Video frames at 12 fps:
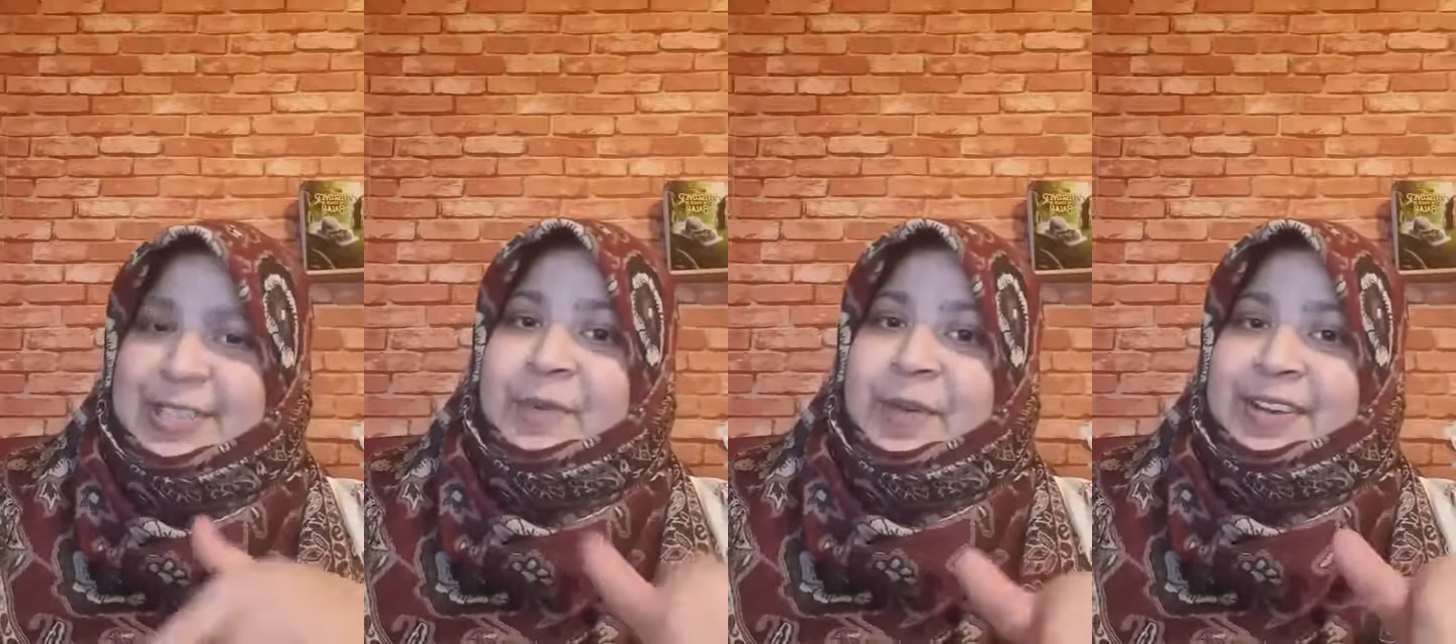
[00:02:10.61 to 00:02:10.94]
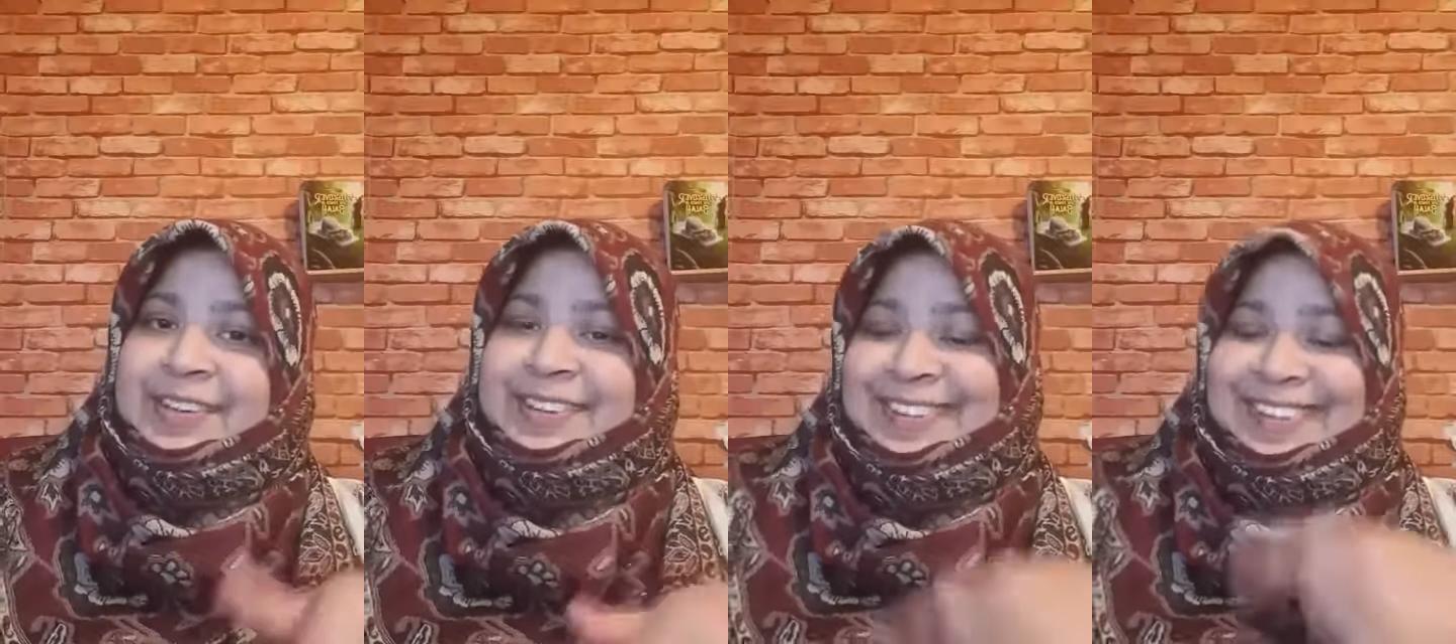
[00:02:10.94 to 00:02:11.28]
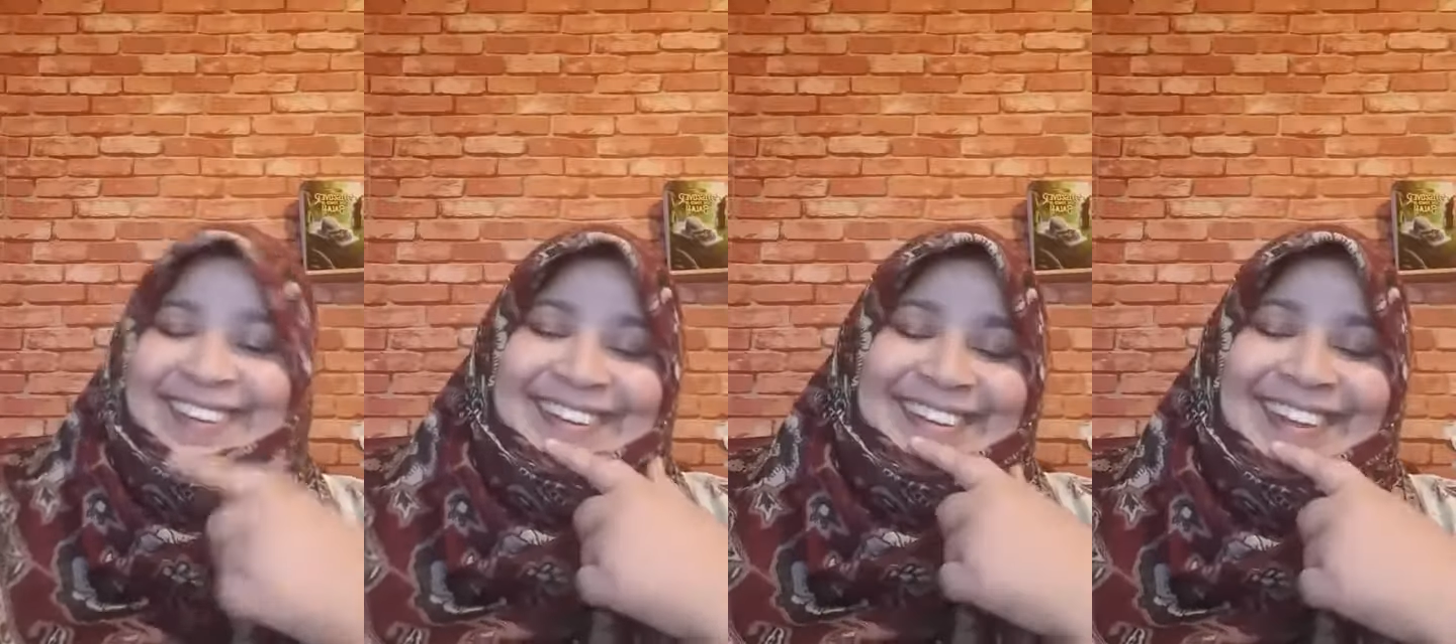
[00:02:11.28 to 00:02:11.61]
one
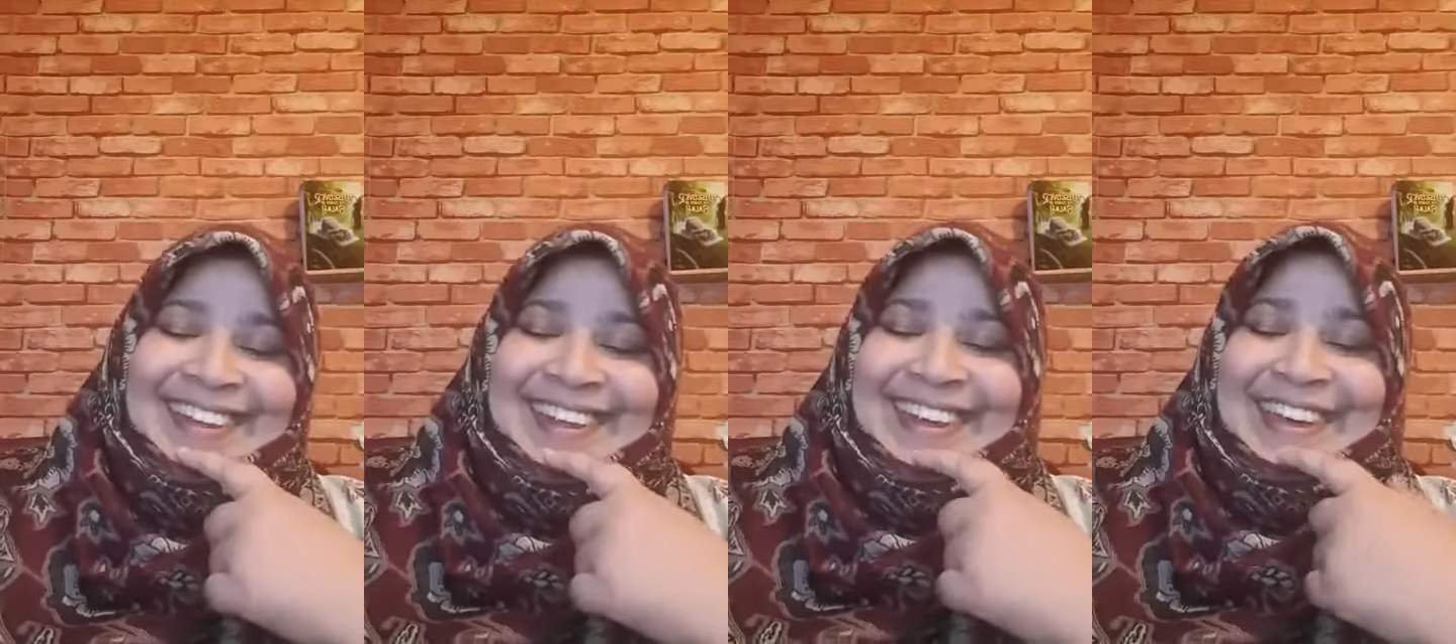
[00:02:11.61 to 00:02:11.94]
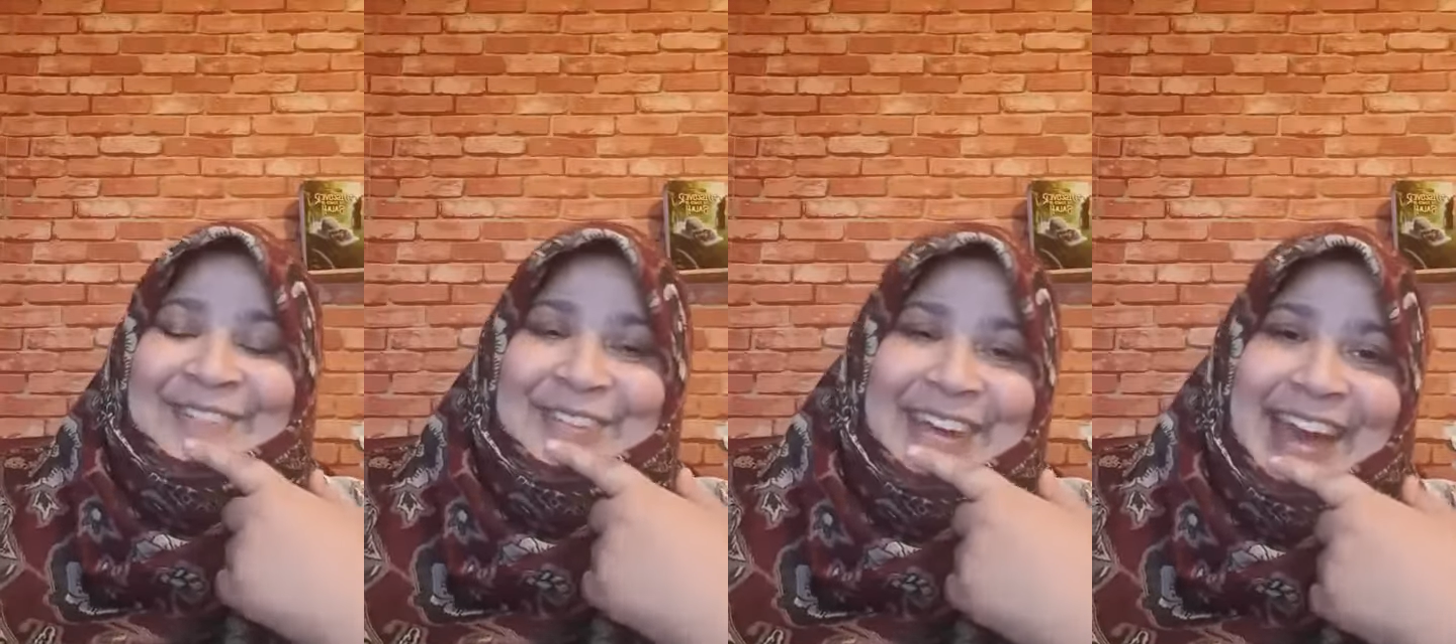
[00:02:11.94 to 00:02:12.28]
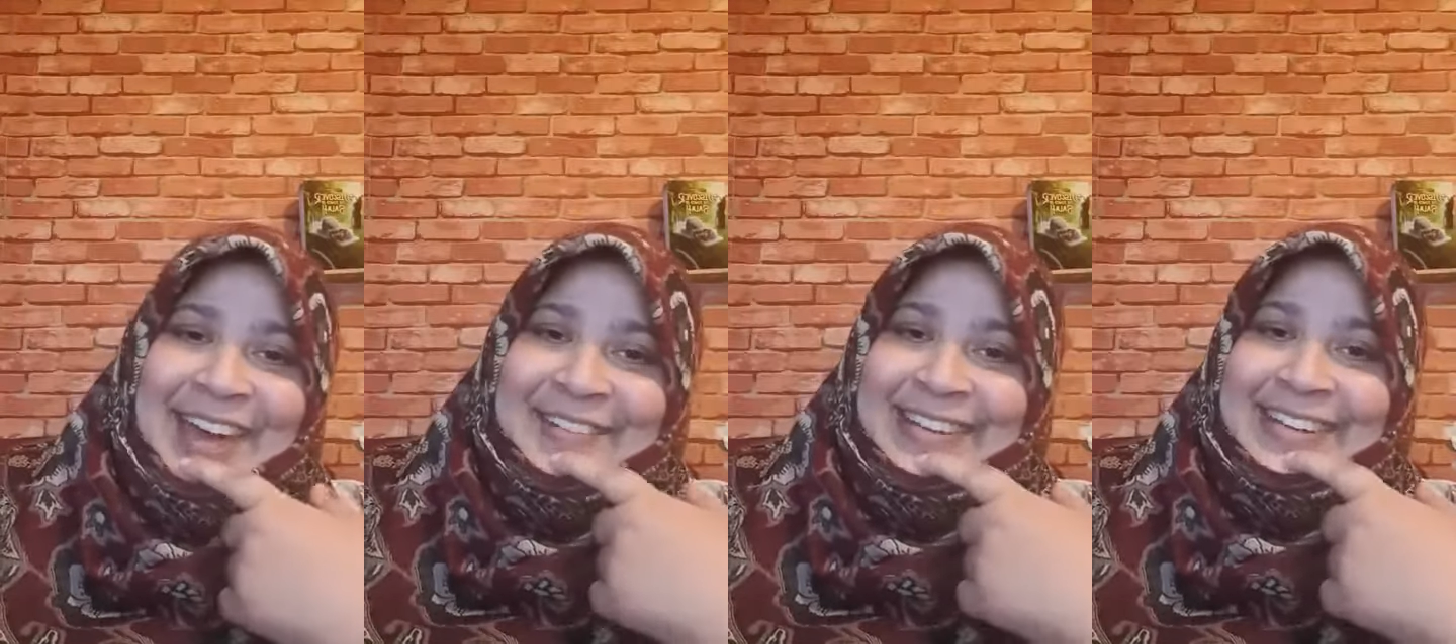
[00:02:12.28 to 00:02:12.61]
if you
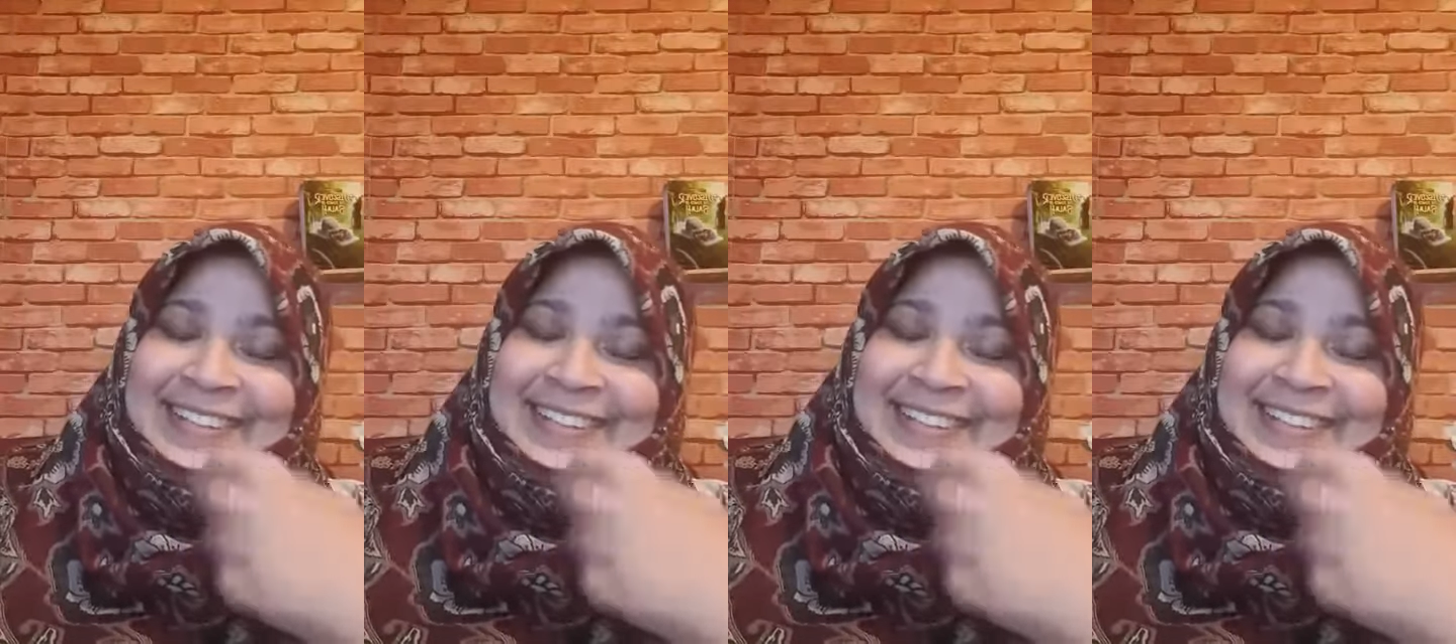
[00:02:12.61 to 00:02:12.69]
haven't.